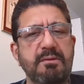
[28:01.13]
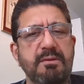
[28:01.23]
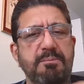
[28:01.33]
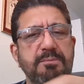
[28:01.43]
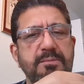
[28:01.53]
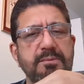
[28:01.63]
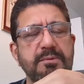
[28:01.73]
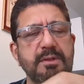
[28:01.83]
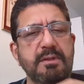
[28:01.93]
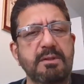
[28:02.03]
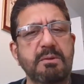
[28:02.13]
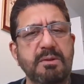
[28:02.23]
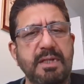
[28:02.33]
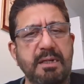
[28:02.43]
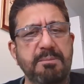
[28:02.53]
the the good
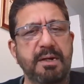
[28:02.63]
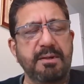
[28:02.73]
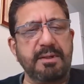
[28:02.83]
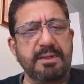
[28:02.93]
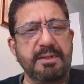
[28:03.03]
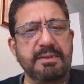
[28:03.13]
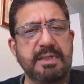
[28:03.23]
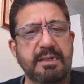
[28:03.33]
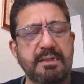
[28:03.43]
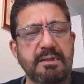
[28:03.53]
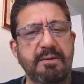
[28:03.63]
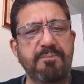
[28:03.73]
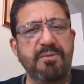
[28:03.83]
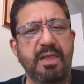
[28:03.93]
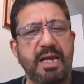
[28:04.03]
thing about it is that
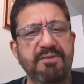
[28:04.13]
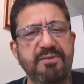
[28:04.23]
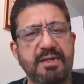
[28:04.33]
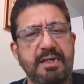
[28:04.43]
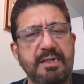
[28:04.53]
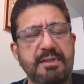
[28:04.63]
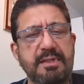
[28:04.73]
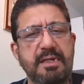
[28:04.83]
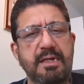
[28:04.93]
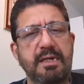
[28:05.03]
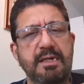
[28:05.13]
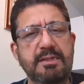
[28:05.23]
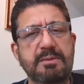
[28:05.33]
Lifeline is